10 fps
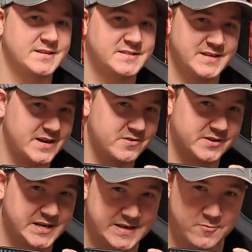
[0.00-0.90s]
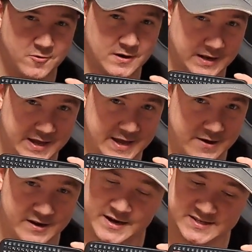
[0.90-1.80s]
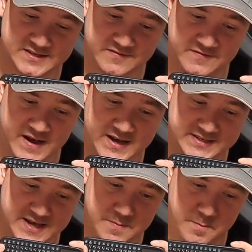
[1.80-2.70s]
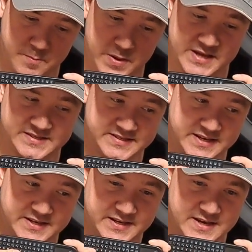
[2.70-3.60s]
a standard keyboard layout. It is in fact a basic